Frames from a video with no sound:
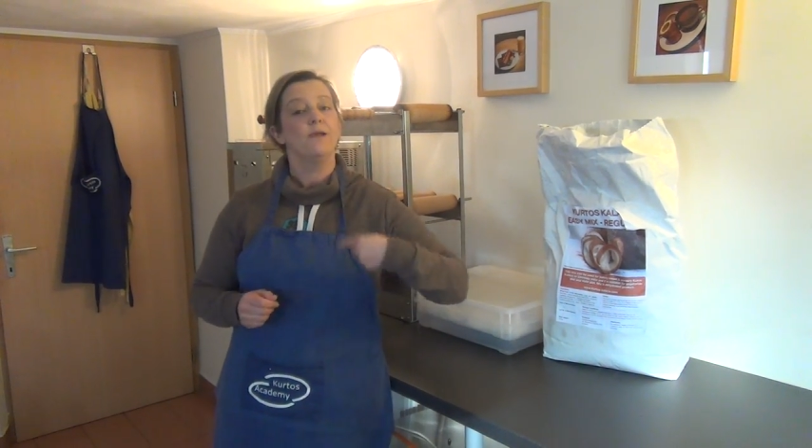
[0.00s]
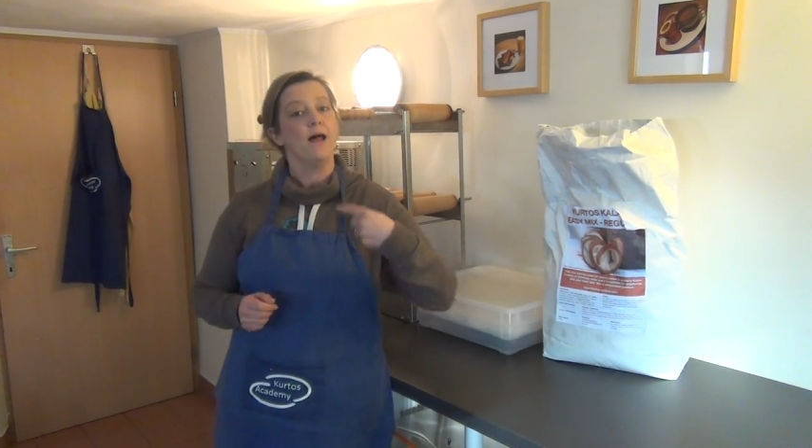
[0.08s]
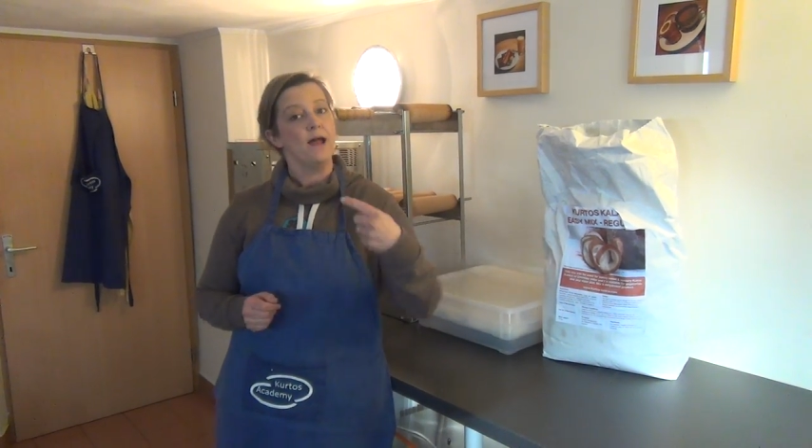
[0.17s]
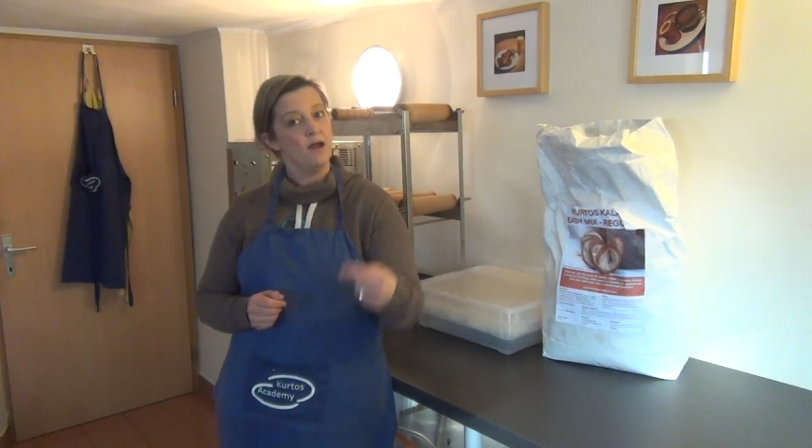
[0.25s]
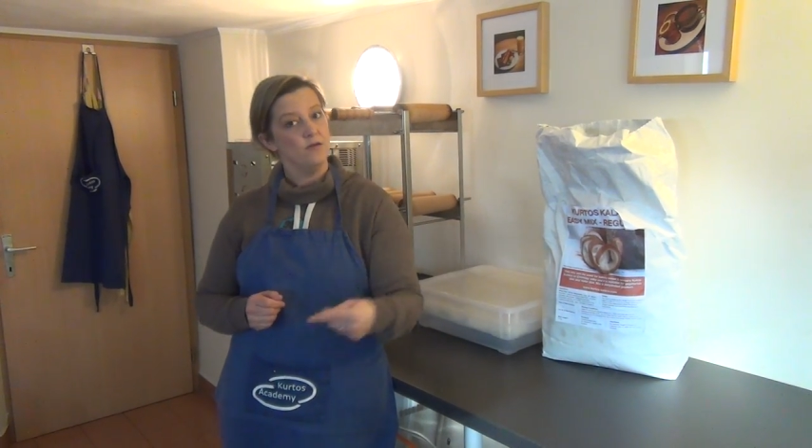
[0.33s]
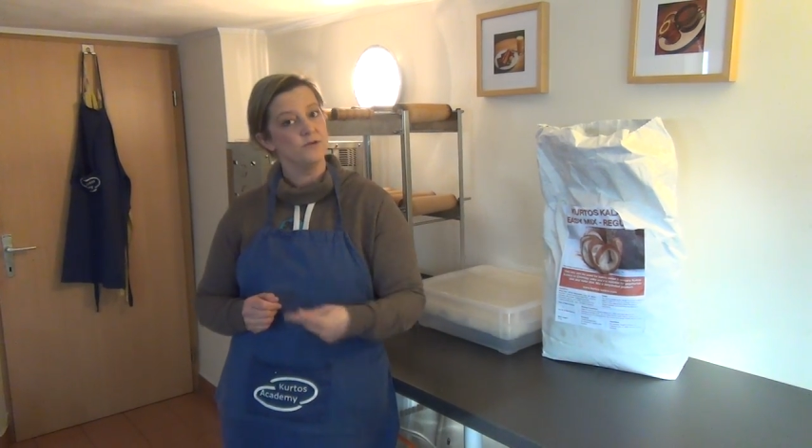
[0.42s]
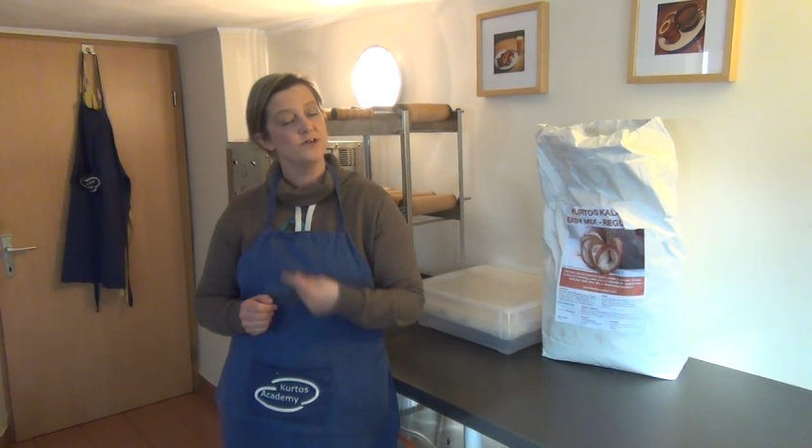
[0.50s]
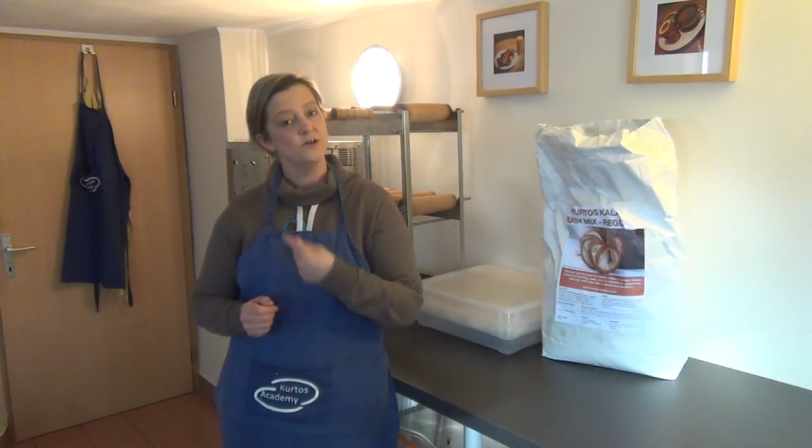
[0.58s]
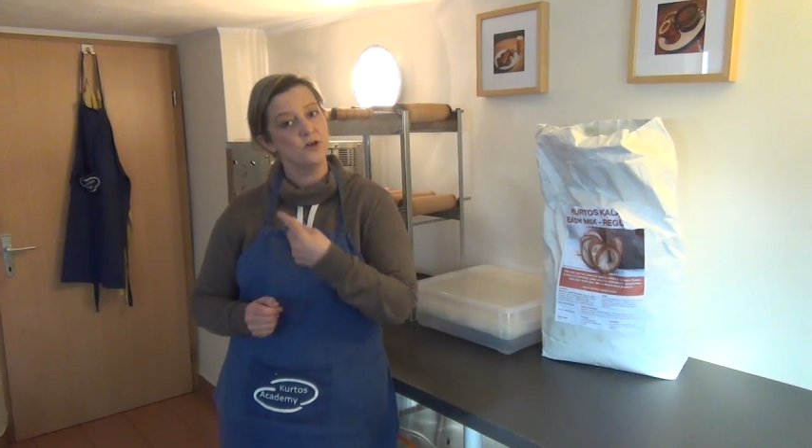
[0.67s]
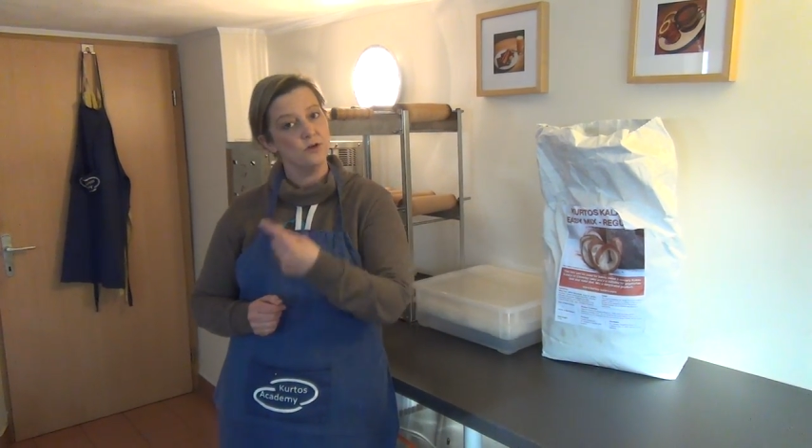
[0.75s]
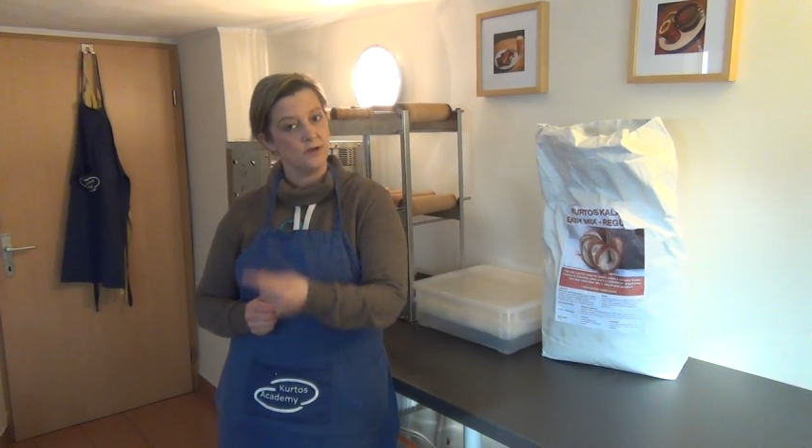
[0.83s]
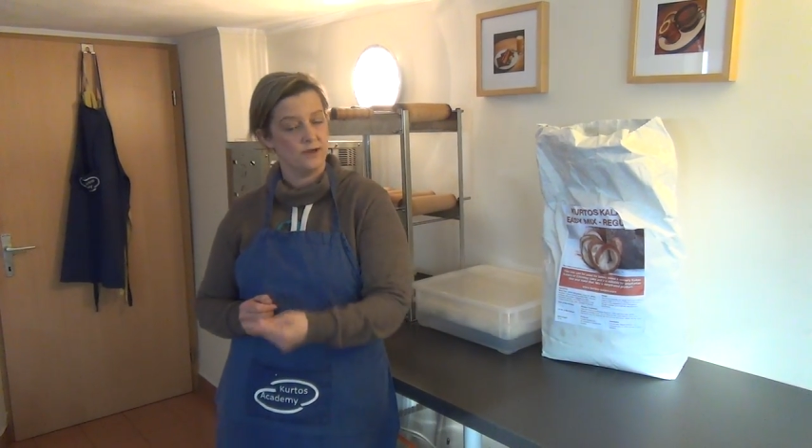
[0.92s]
apply it onto
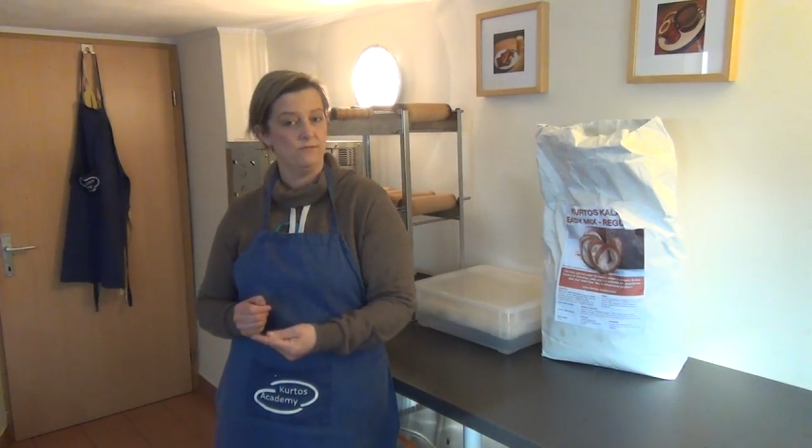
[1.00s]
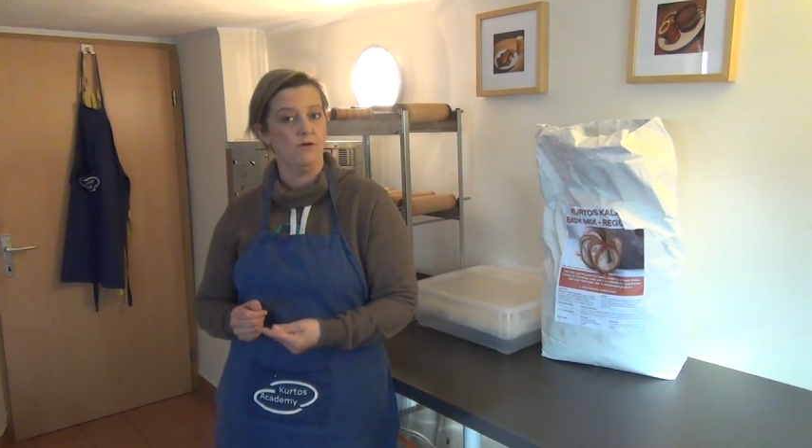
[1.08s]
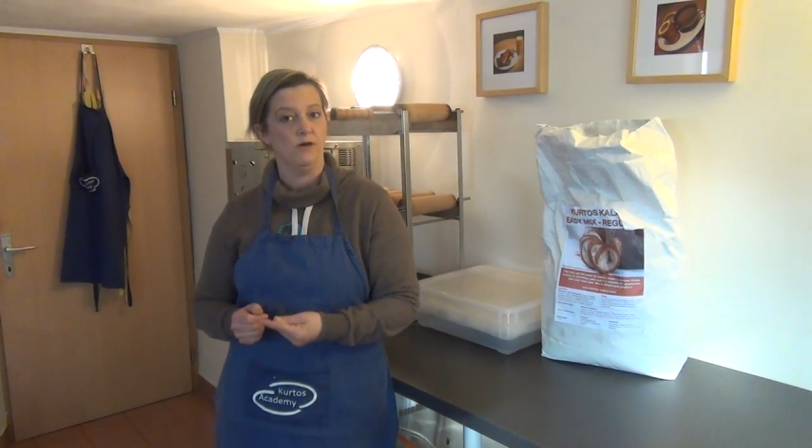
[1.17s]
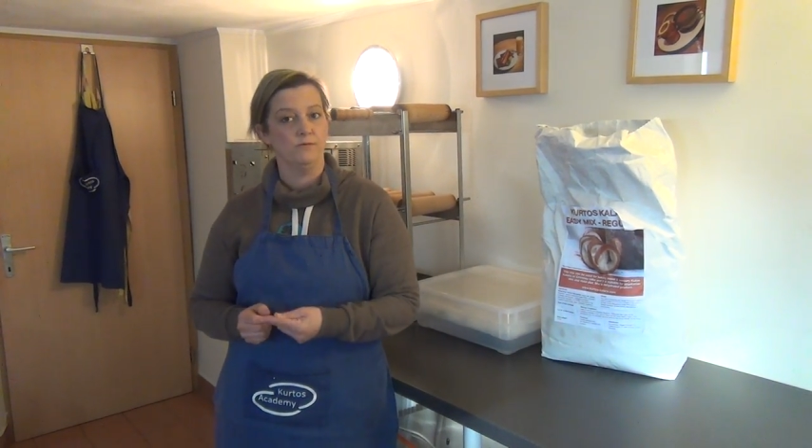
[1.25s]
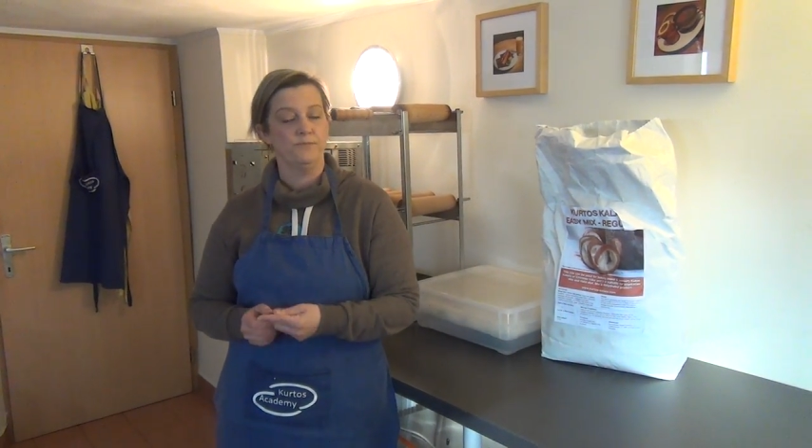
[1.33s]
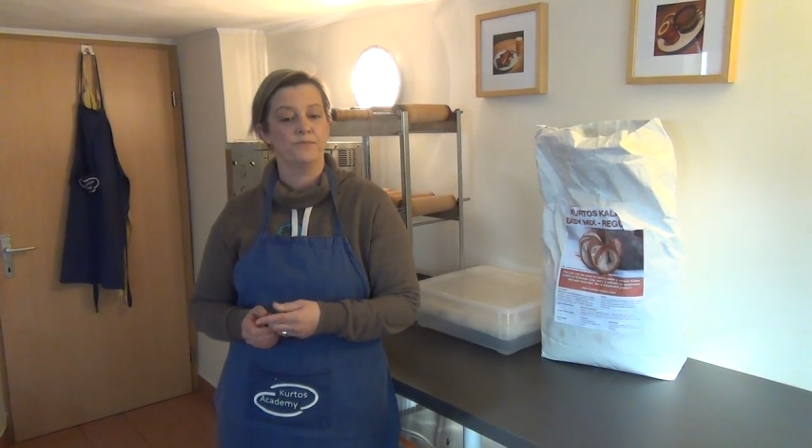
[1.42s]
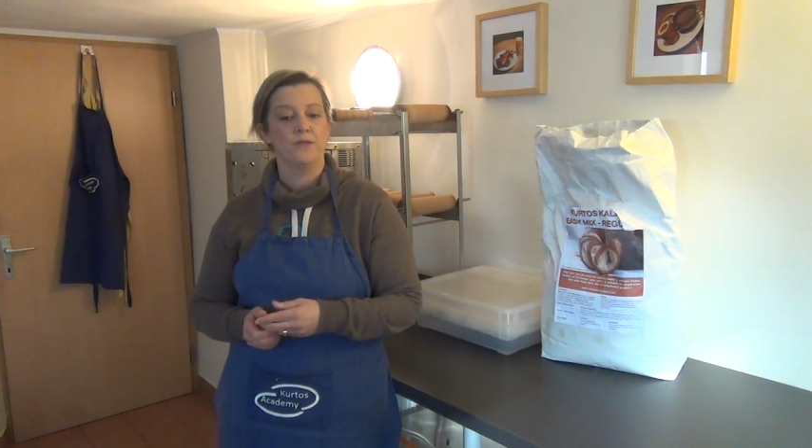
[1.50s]
the cooking roll.